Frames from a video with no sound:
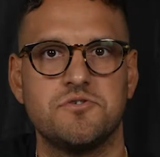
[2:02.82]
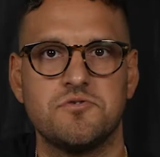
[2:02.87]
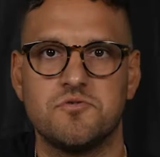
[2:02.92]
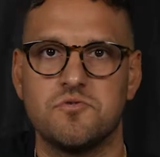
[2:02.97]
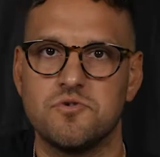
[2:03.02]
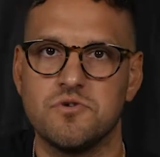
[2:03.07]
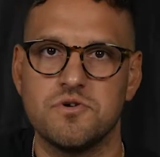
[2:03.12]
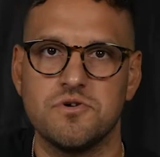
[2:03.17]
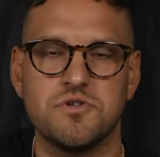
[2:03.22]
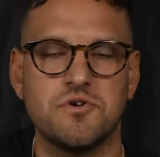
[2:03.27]
the
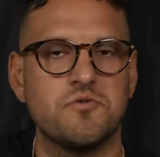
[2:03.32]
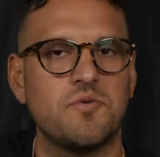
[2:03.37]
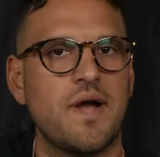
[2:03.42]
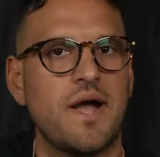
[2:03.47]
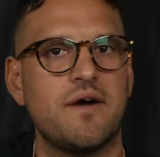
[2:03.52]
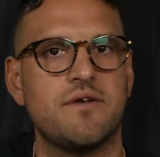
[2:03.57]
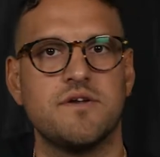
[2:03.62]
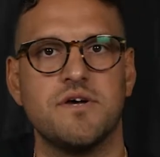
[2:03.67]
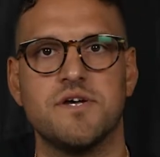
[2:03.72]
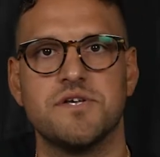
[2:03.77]
world
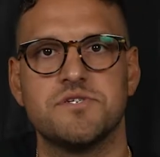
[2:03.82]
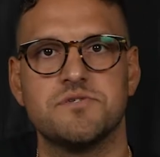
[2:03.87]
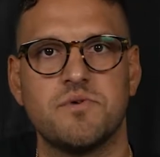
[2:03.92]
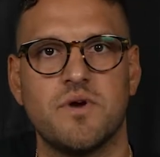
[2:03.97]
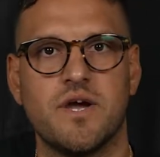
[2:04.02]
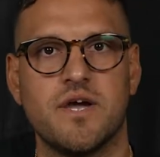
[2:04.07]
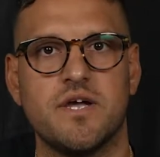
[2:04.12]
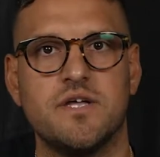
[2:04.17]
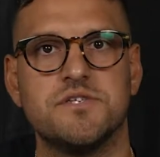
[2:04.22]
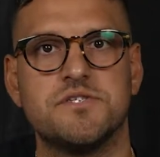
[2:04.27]
around us,
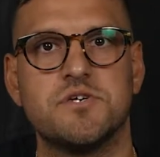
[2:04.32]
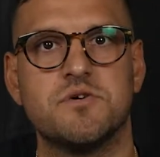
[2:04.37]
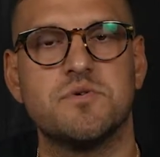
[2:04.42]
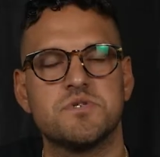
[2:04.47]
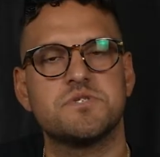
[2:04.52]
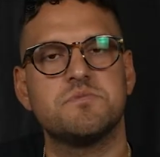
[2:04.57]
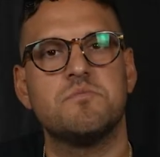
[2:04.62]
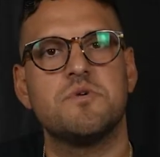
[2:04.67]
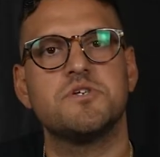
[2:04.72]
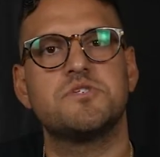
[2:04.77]
right? And so
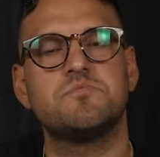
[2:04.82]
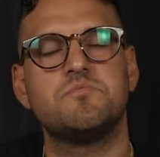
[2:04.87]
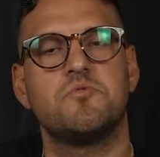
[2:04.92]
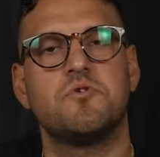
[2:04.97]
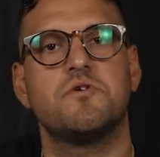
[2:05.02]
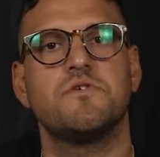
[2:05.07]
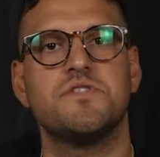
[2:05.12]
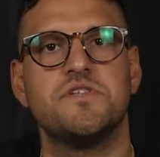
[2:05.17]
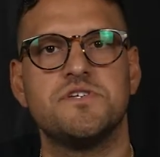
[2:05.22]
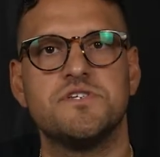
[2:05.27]
it's much
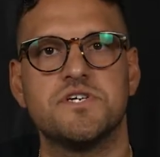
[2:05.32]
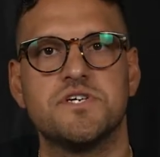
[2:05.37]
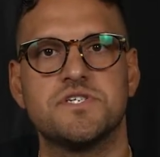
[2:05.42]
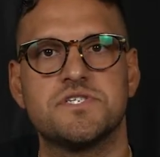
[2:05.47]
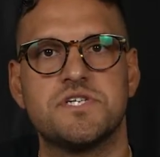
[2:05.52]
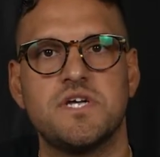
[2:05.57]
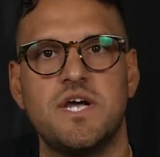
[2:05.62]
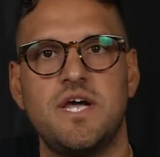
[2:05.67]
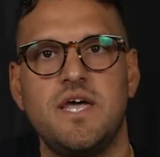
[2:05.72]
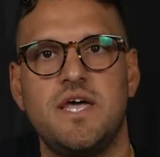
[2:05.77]
more than
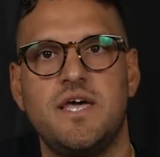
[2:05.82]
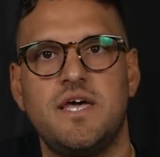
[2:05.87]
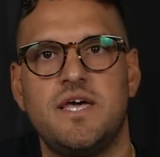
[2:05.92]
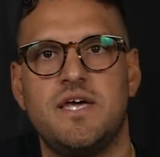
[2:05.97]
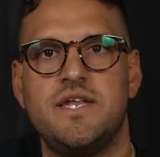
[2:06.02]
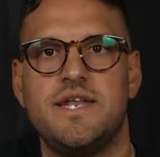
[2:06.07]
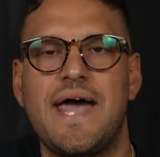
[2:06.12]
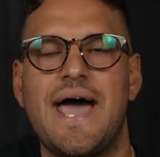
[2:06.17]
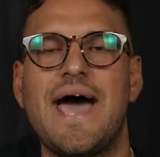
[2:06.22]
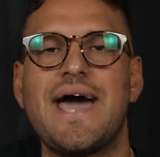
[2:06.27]
just
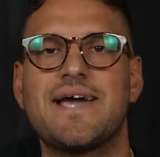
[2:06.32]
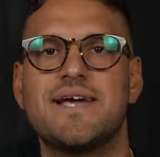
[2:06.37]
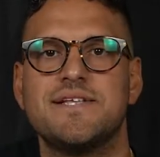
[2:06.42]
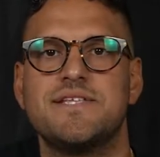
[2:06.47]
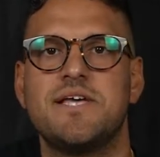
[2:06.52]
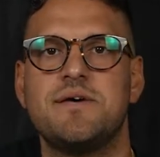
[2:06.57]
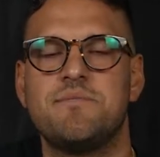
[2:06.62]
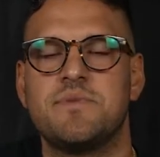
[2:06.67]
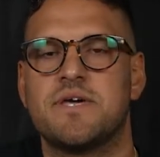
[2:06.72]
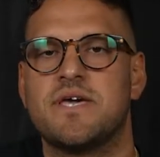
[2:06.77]
an
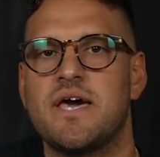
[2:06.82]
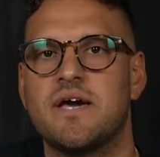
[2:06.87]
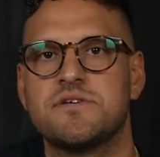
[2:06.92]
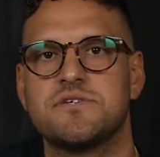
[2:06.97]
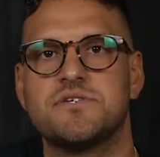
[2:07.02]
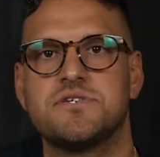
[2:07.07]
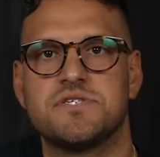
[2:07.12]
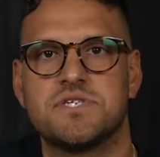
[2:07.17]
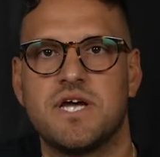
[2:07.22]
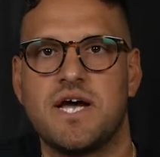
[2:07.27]
academic
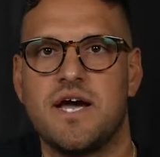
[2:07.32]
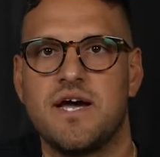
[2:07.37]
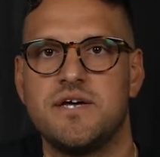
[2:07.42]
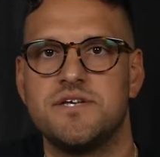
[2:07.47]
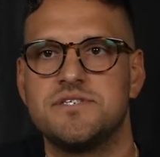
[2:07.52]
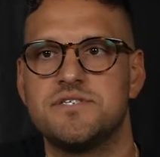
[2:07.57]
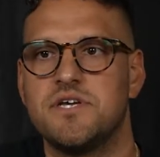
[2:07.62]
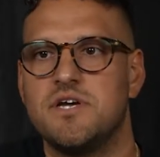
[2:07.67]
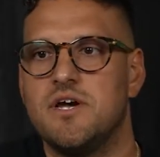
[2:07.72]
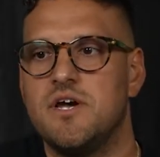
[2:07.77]

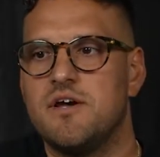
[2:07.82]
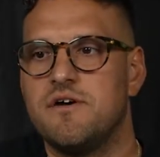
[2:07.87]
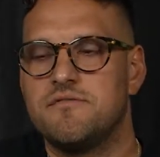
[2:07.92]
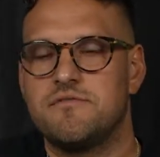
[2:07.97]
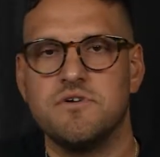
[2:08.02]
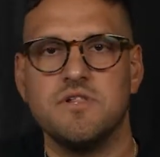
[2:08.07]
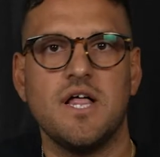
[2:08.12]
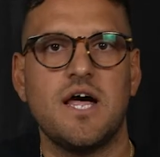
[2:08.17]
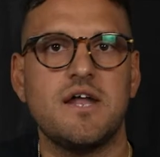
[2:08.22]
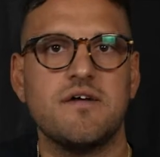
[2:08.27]
exercise.
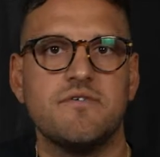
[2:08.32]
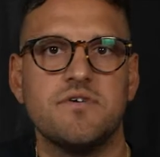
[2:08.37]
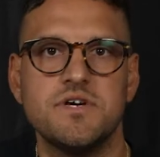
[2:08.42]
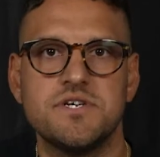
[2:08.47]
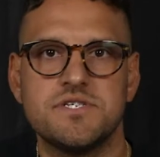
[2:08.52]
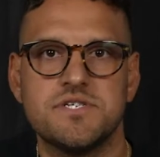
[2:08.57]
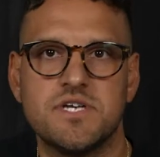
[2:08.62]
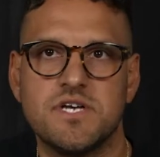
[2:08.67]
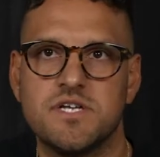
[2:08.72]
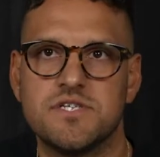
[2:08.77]
For a lot of
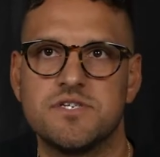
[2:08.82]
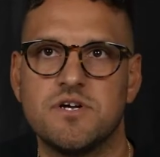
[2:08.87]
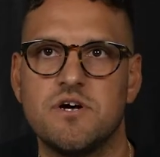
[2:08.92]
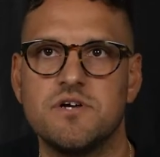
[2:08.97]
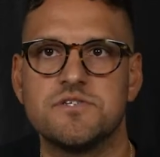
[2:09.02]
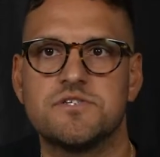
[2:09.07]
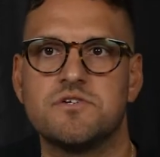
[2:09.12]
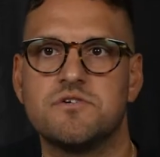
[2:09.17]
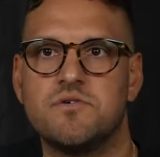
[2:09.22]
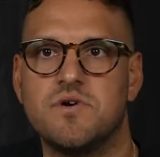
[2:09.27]
us, it's
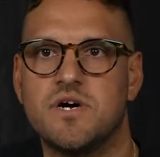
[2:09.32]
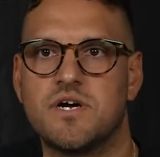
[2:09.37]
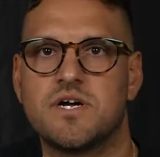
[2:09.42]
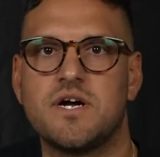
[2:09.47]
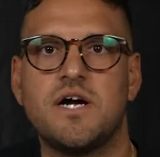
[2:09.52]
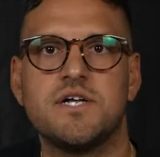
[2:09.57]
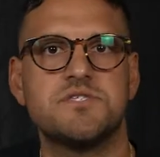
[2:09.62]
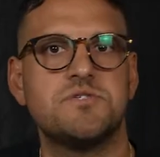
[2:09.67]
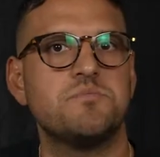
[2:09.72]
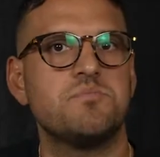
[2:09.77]
also a
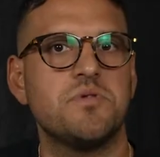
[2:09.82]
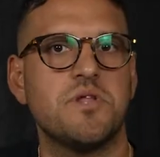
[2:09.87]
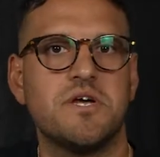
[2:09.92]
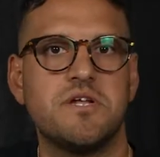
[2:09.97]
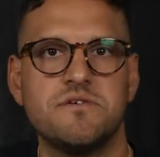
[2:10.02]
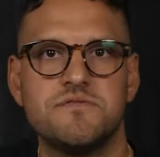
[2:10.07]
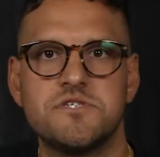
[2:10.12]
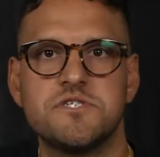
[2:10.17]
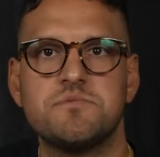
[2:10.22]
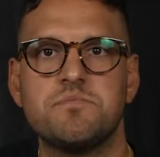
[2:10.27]

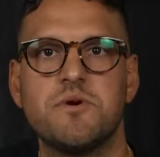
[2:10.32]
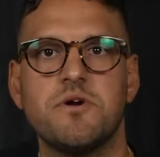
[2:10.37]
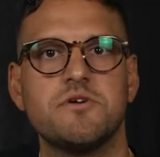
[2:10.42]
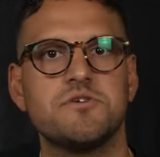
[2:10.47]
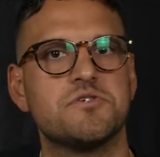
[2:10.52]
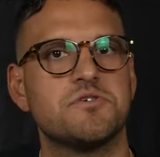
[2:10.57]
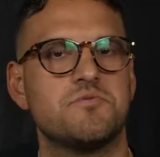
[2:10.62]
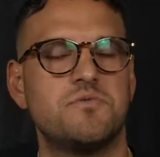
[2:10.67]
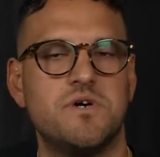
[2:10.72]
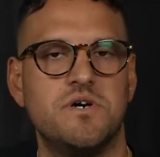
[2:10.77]
contemplative
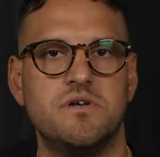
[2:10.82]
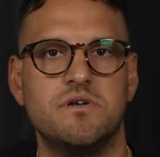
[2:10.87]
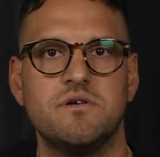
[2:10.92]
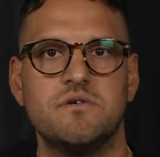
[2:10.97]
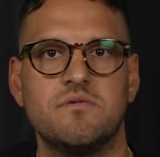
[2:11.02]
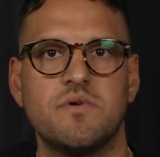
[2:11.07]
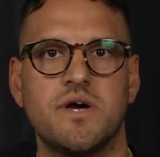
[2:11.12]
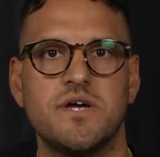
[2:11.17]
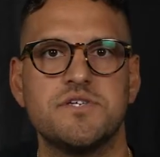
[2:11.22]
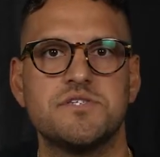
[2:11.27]
spiritual one,
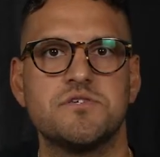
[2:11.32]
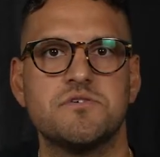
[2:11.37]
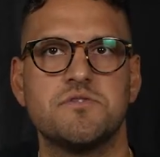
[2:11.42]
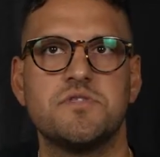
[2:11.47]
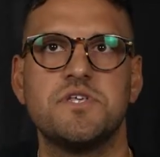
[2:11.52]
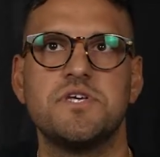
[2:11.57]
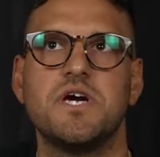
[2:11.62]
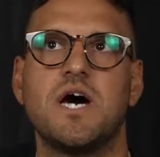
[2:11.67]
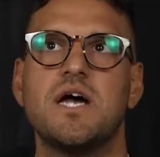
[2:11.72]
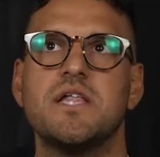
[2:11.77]
right? So
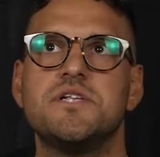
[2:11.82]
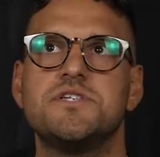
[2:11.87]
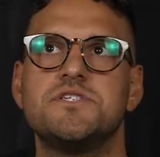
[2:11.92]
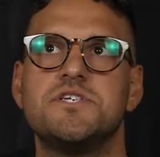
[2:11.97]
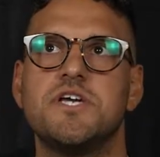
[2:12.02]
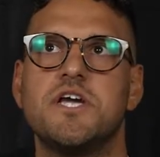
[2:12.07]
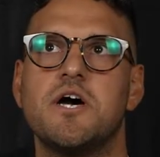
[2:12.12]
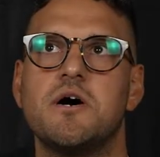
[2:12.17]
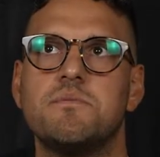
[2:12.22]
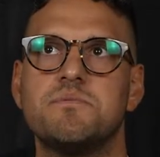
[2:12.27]

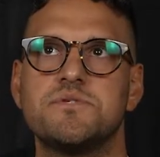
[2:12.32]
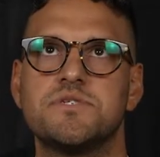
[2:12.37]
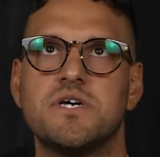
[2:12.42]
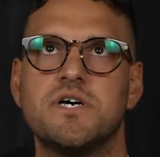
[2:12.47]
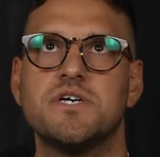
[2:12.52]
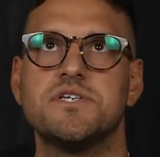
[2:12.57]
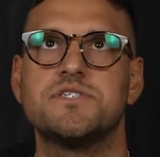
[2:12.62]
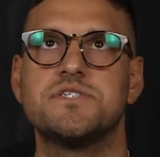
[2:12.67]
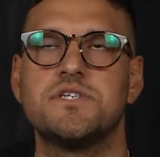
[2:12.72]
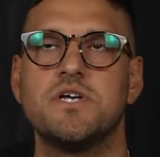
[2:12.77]
theology helps
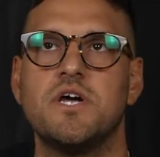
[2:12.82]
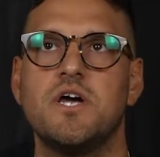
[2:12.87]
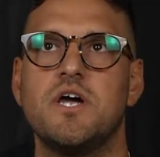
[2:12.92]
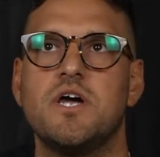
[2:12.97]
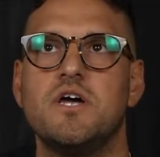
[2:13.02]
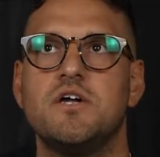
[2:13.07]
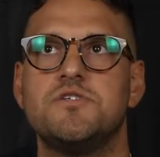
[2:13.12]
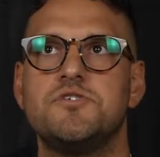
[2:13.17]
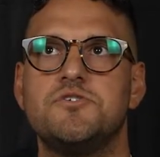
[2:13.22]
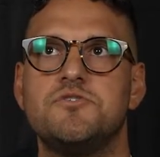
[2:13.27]
us
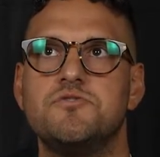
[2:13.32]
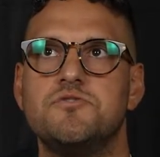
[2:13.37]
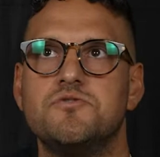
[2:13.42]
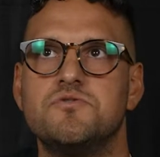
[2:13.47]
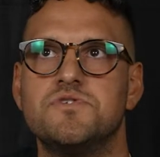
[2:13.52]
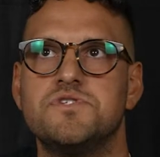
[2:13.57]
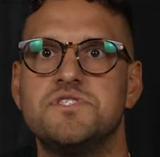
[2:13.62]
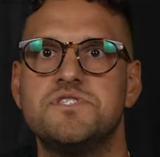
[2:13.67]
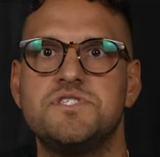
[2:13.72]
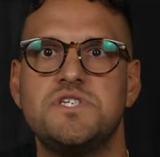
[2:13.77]

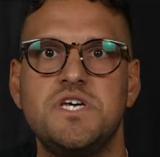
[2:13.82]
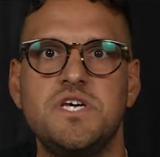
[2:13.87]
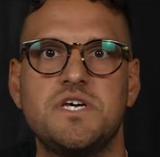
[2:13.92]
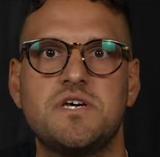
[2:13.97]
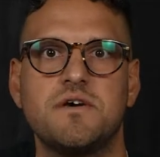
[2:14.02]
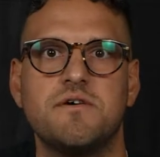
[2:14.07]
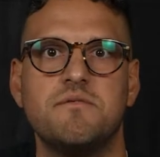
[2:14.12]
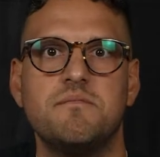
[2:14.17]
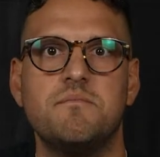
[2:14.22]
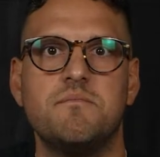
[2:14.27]
to
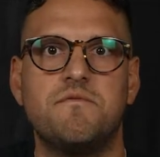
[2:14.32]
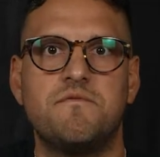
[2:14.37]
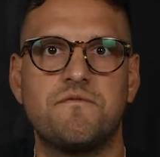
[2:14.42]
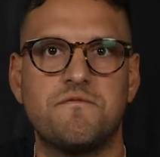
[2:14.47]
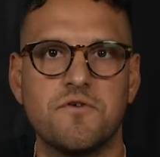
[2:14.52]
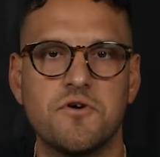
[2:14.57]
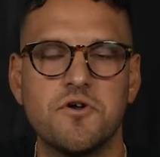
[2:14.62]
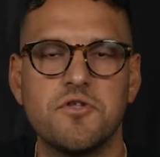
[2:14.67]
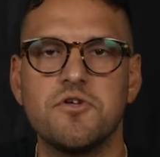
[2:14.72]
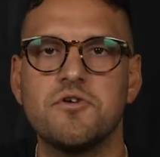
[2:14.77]
seek
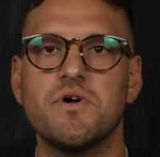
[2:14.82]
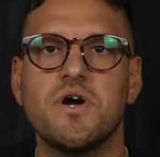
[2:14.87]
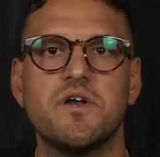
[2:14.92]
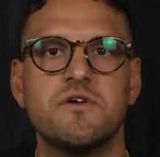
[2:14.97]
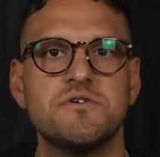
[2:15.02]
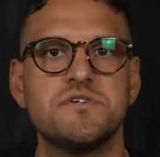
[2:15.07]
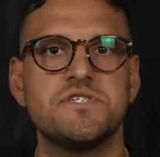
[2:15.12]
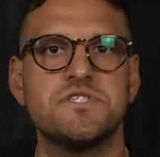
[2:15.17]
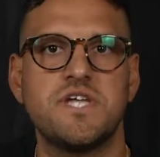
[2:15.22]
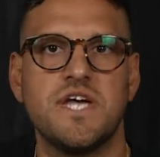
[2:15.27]
further
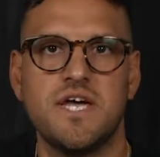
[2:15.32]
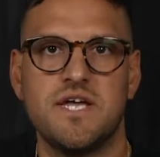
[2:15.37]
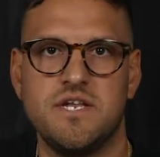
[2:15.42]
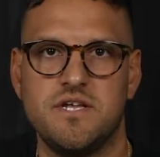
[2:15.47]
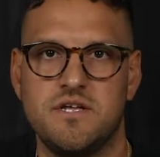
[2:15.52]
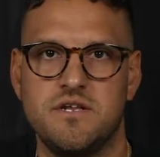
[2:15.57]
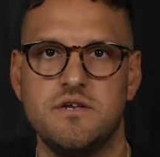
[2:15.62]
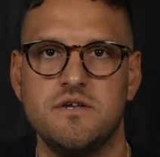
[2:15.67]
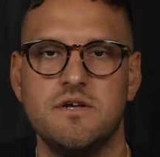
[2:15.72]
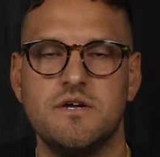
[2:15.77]

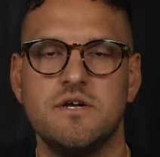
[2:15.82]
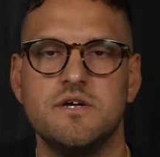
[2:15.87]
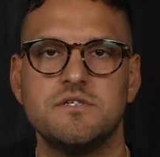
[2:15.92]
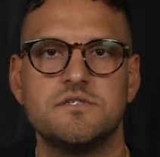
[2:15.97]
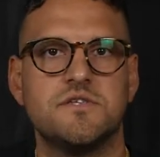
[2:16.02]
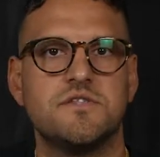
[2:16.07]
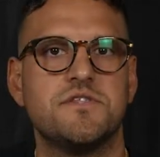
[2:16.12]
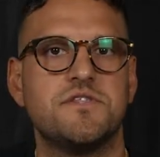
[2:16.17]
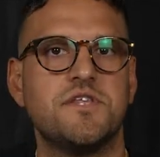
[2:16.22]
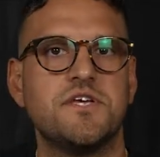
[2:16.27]
understanding
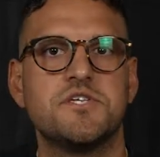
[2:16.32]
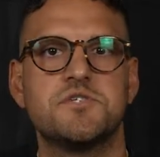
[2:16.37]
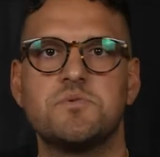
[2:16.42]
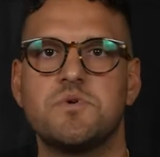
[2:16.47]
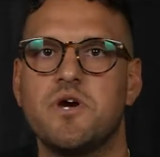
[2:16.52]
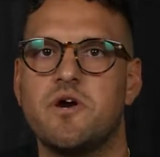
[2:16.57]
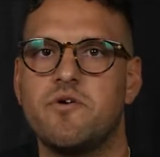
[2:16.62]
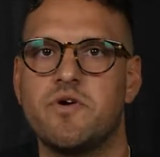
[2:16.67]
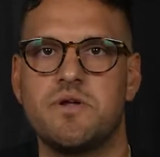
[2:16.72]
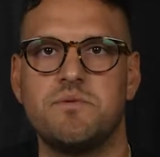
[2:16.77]
to the things
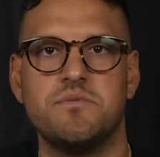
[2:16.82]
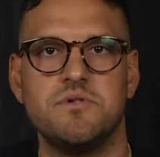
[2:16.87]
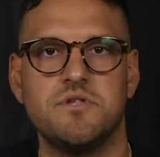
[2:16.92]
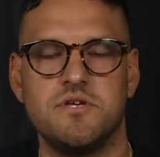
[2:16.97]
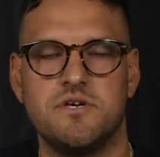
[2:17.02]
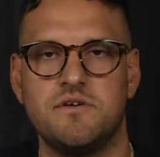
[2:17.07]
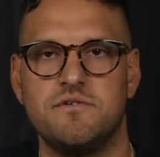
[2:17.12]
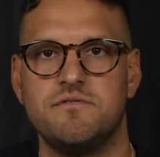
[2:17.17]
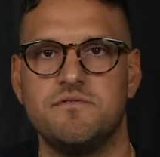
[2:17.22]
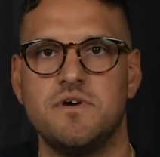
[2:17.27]
we already
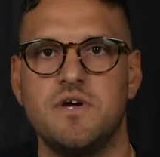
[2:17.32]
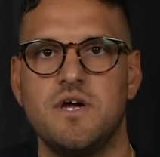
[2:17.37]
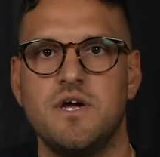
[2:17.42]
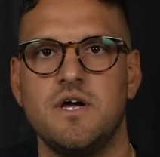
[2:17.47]
believe.